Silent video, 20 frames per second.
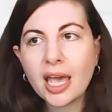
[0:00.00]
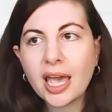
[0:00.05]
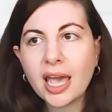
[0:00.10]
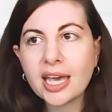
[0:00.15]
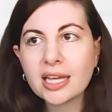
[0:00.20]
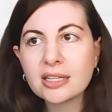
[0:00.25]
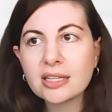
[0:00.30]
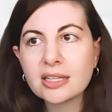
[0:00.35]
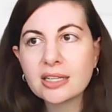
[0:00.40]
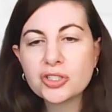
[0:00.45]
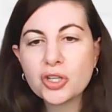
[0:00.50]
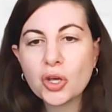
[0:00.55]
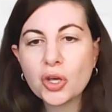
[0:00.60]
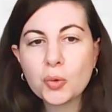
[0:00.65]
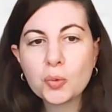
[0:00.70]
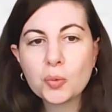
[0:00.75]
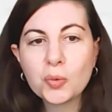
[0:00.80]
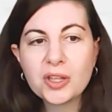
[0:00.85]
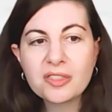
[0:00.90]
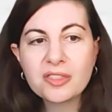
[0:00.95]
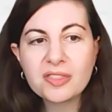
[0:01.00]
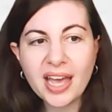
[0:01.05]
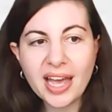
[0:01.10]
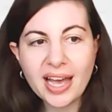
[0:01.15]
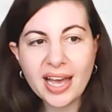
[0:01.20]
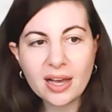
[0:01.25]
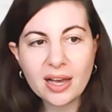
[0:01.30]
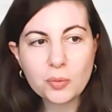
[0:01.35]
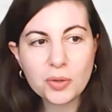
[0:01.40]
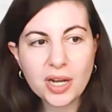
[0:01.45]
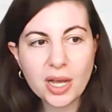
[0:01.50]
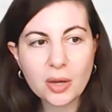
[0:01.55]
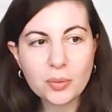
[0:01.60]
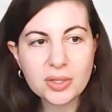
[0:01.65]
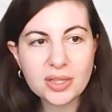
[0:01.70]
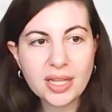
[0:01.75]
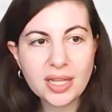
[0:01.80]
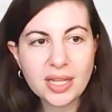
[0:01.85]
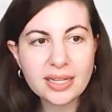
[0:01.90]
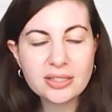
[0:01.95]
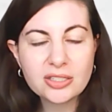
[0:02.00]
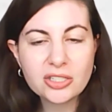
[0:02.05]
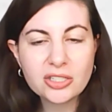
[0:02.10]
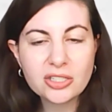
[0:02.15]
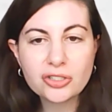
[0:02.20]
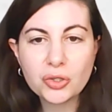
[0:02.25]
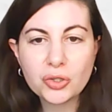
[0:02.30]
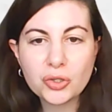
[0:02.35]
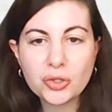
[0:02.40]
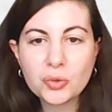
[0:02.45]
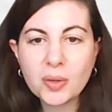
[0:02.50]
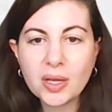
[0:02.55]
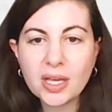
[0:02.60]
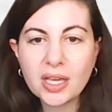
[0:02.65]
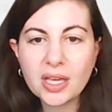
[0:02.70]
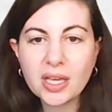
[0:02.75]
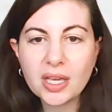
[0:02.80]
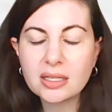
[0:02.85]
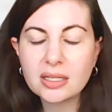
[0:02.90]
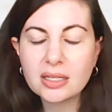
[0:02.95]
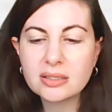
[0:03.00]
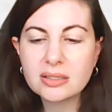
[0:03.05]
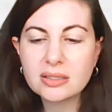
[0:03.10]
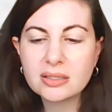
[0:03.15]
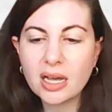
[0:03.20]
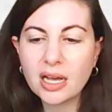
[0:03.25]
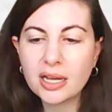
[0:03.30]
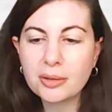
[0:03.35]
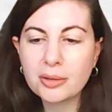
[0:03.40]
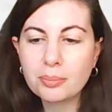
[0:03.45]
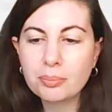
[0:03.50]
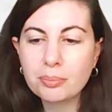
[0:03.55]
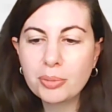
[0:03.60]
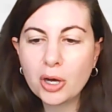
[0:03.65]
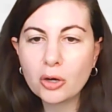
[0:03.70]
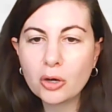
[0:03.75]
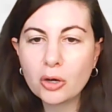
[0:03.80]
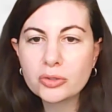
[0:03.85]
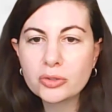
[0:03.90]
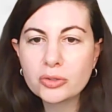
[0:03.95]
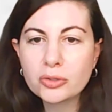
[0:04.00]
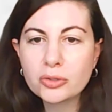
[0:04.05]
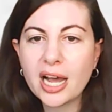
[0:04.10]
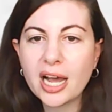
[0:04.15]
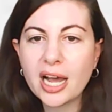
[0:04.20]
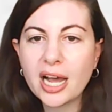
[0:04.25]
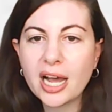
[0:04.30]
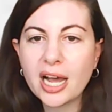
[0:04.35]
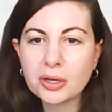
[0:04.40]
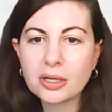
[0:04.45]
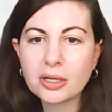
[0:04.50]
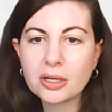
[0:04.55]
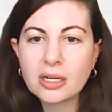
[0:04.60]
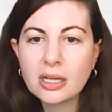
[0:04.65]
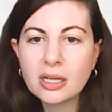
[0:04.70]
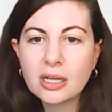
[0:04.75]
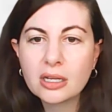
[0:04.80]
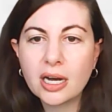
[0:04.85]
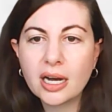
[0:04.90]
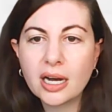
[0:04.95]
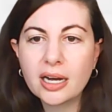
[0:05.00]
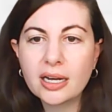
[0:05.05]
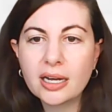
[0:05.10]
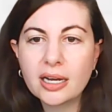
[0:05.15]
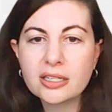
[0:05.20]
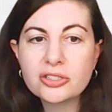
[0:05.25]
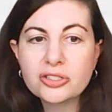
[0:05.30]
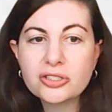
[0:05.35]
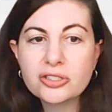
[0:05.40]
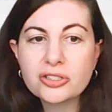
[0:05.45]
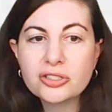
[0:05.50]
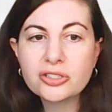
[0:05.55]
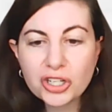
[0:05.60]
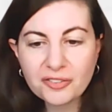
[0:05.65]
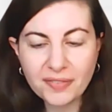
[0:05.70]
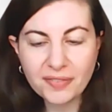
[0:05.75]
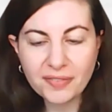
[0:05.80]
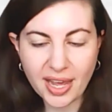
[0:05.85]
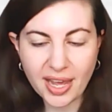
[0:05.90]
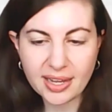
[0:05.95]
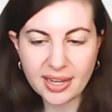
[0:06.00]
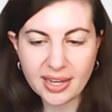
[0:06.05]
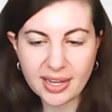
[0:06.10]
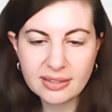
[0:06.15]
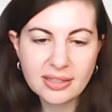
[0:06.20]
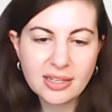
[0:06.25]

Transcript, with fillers: And so with that, what I would like to do is um, post our uh, survey.